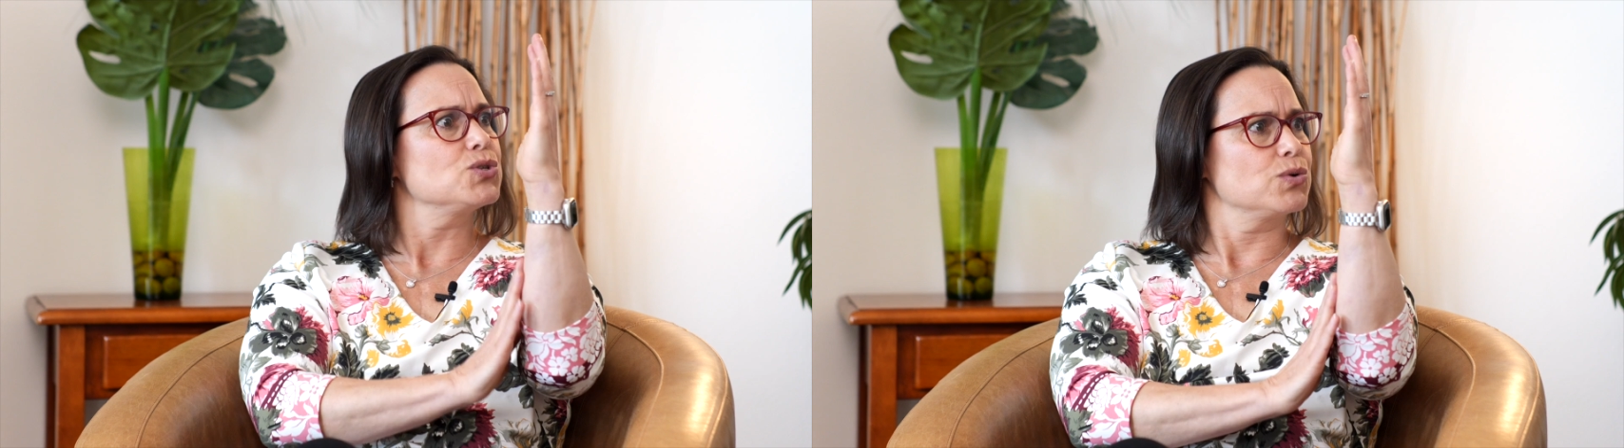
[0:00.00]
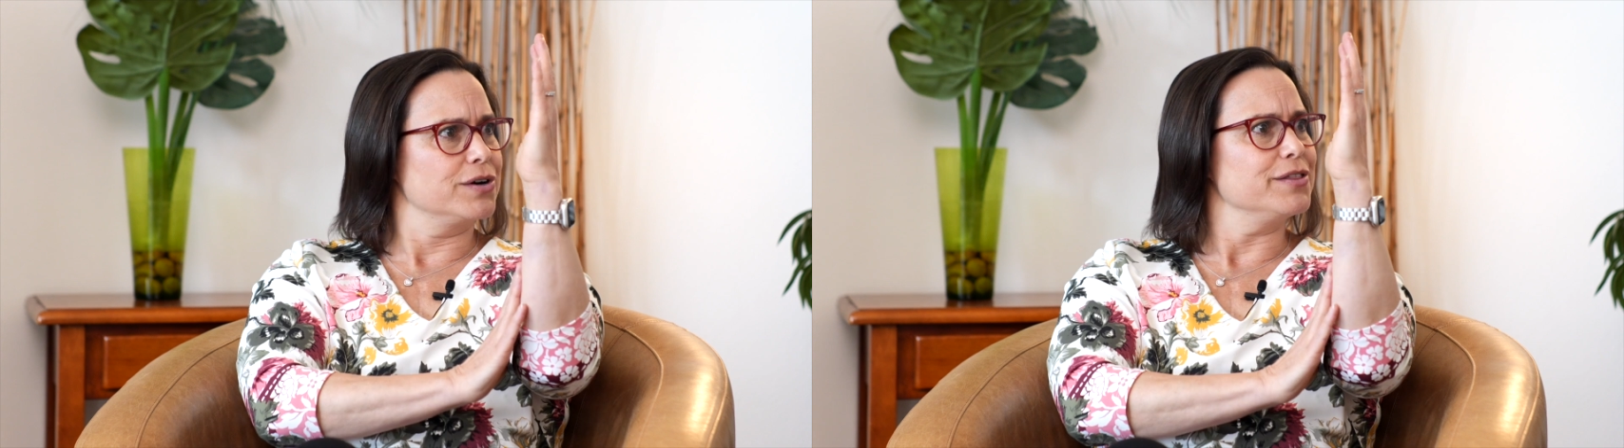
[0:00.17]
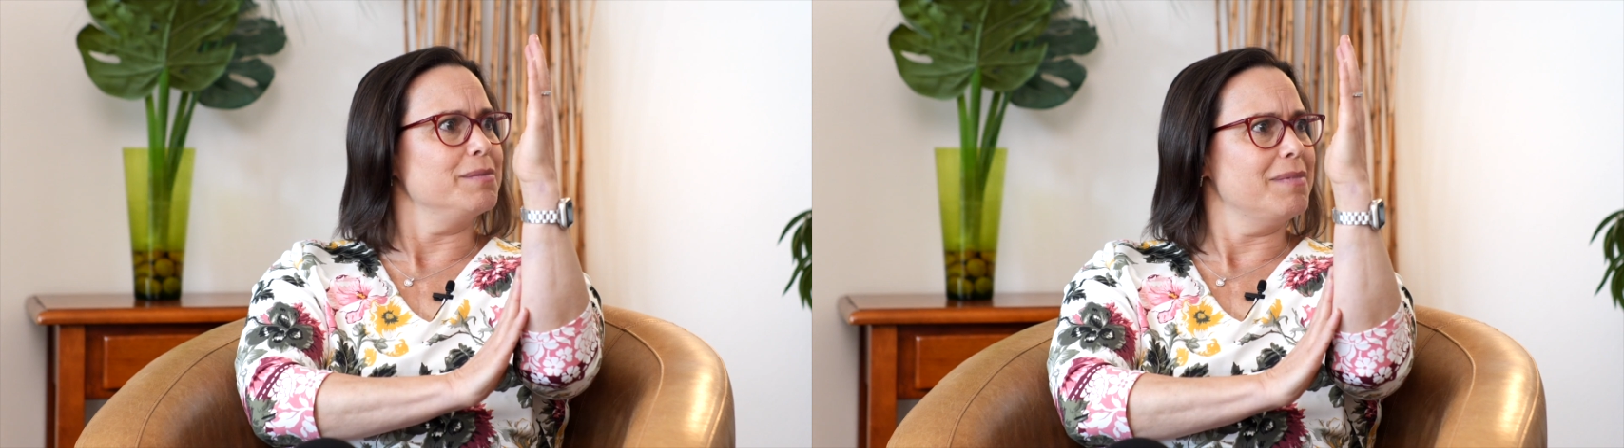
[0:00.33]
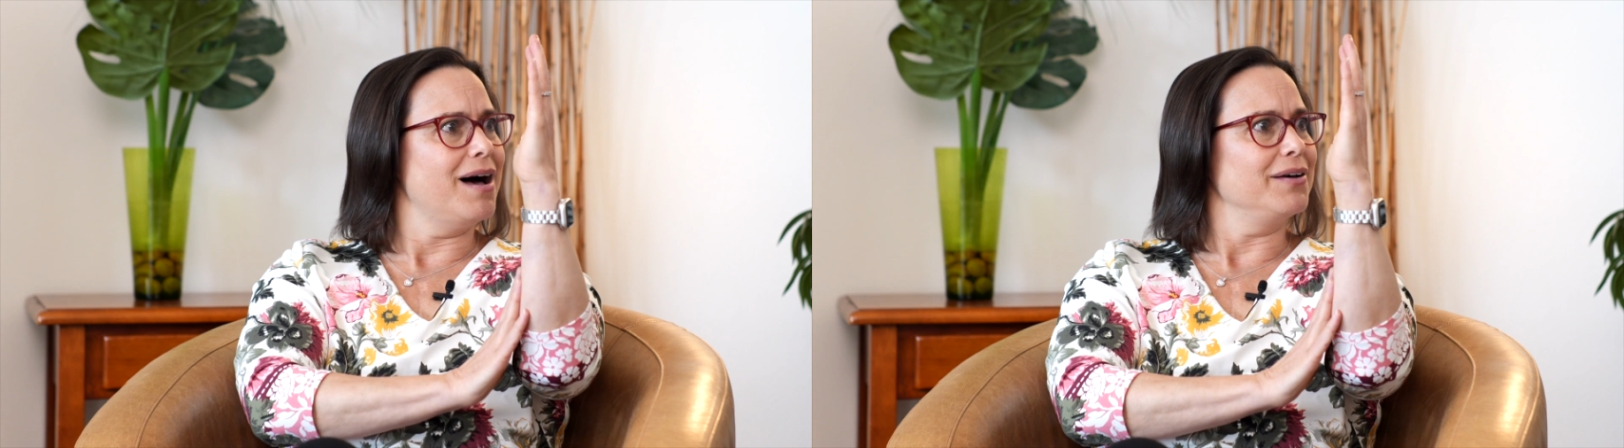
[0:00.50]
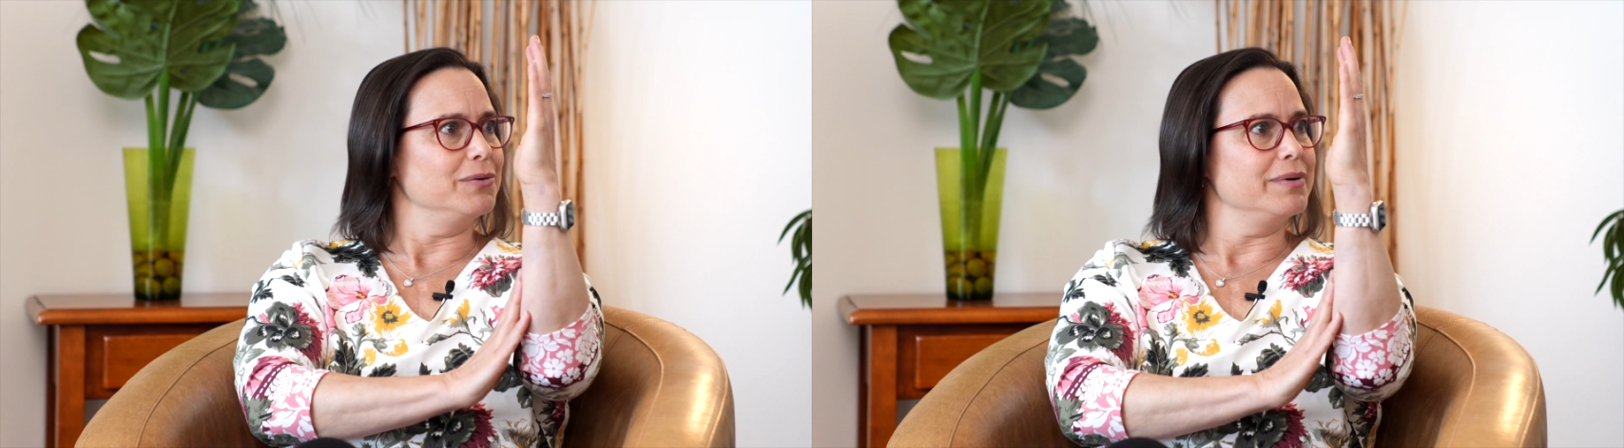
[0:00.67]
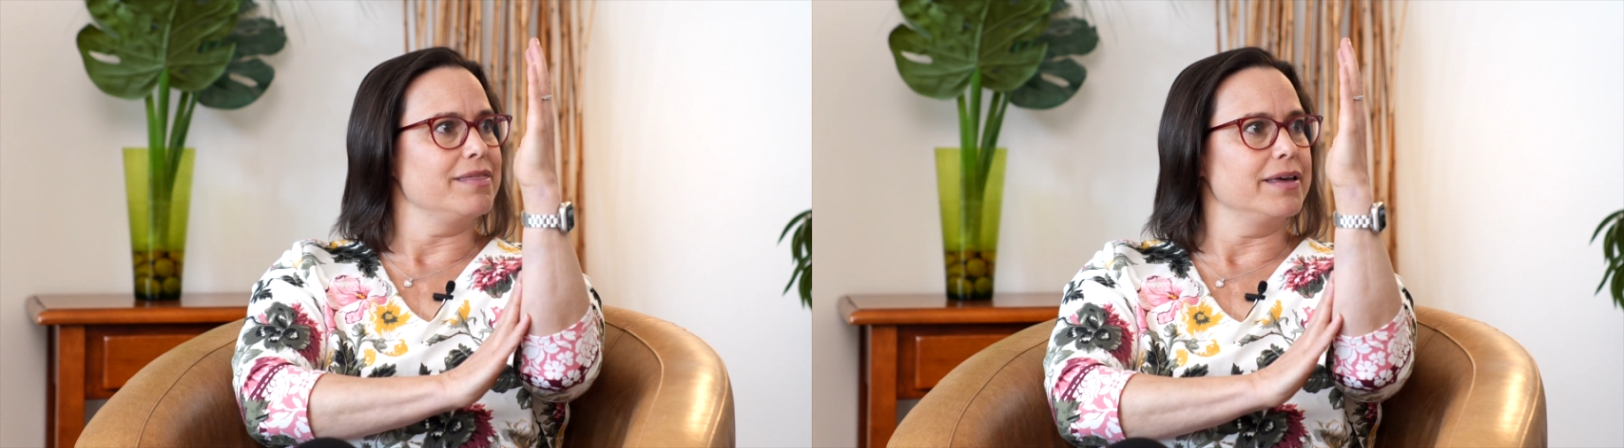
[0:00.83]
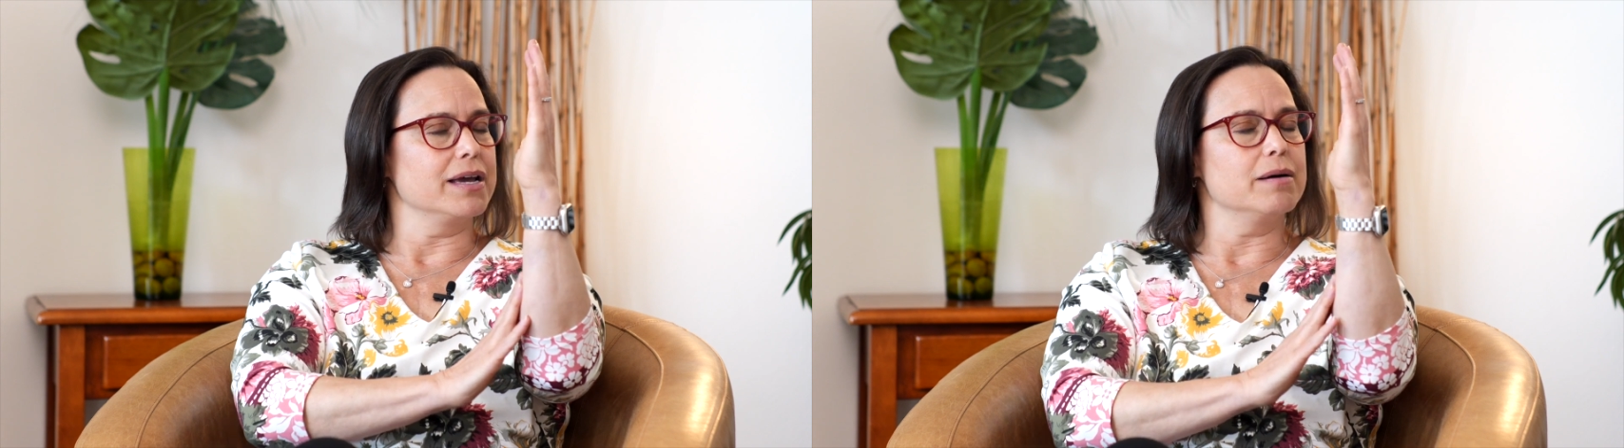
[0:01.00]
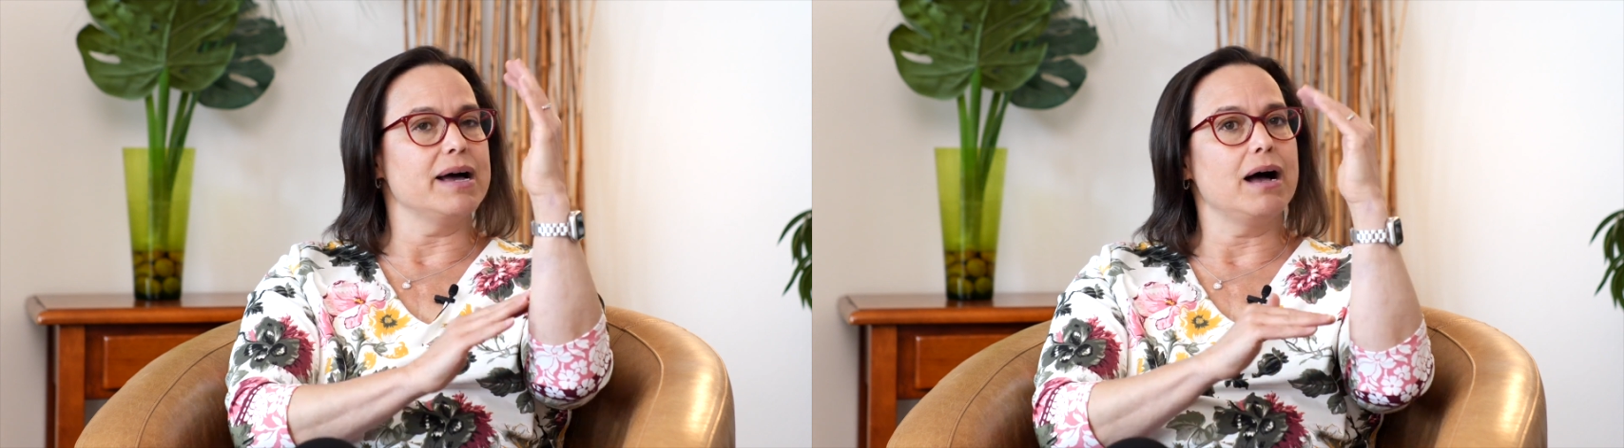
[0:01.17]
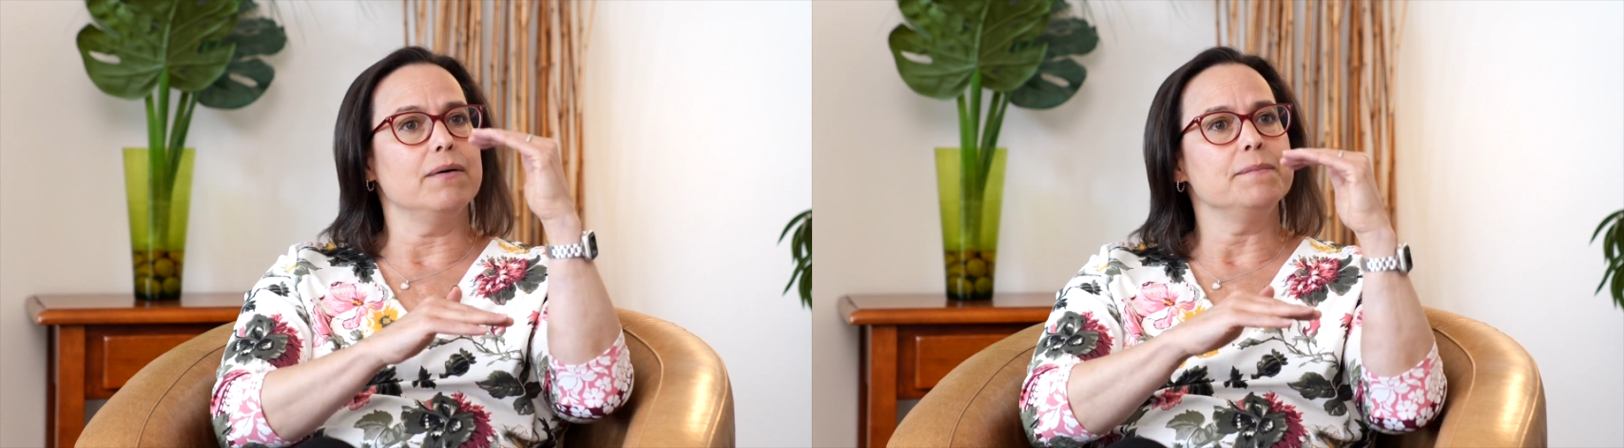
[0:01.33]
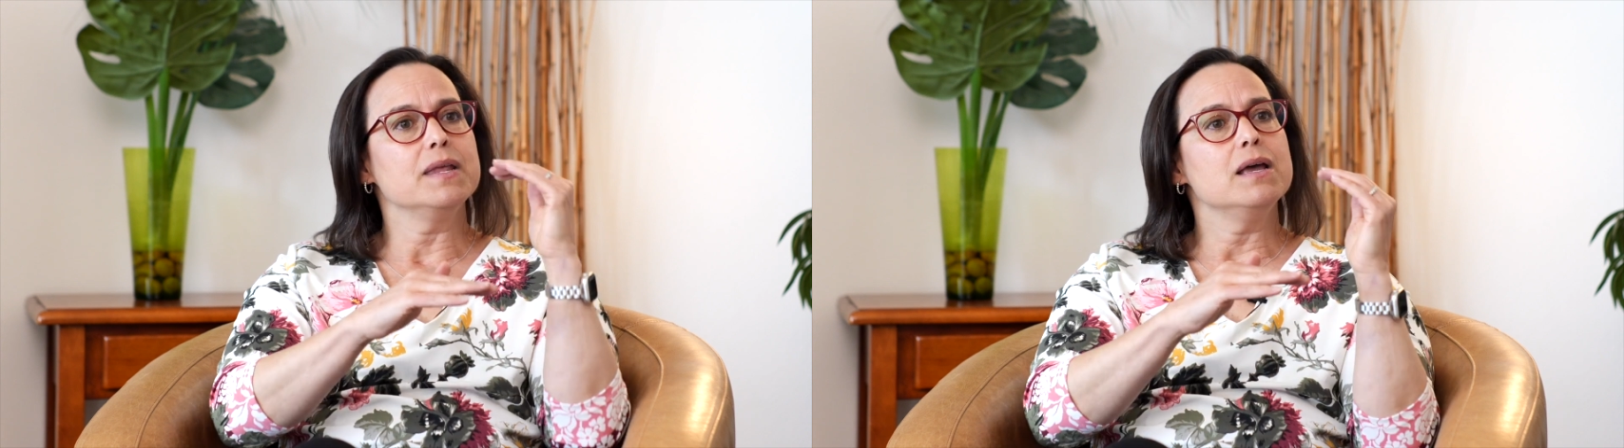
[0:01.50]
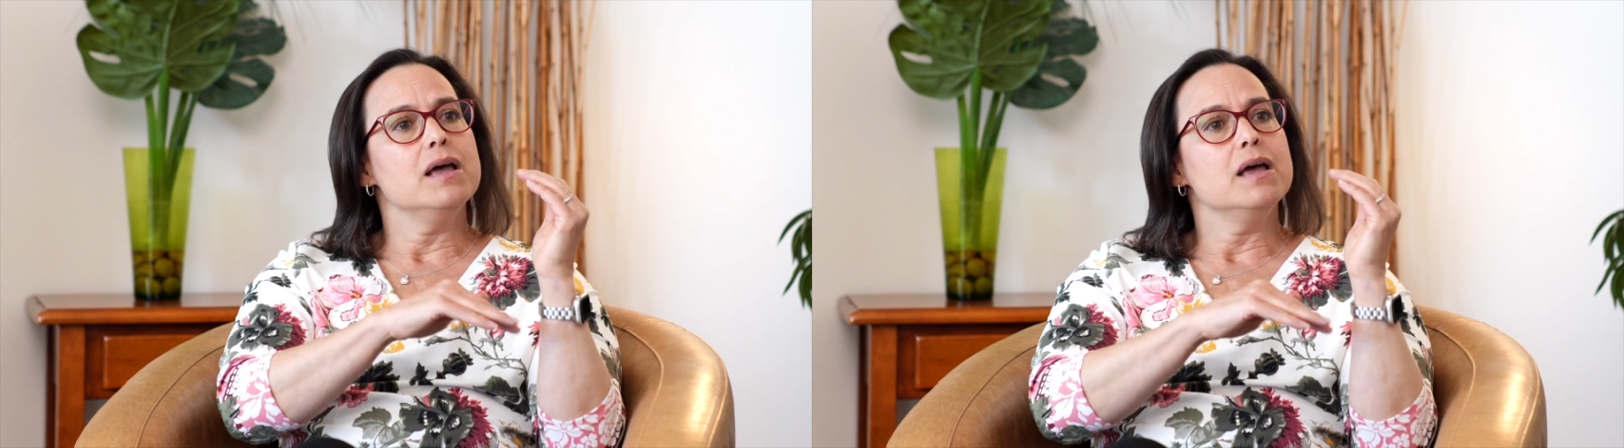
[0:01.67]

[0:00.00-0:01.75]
sort of the model we think about.